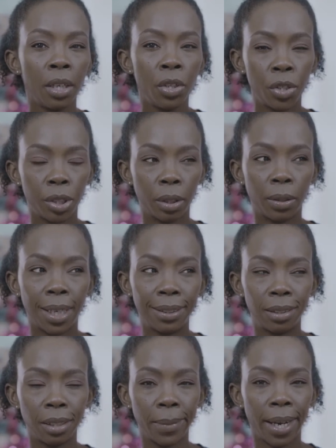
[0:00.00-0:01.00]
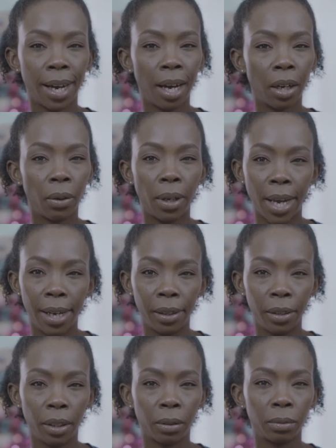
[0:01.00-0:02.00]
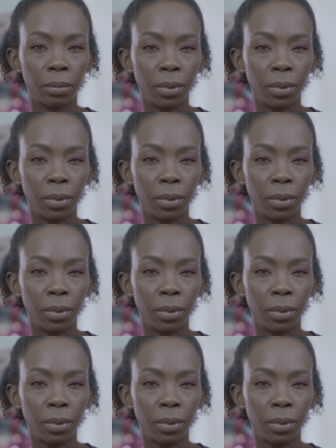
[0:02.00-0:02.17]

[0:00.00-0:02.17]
So I somehow, I don't know,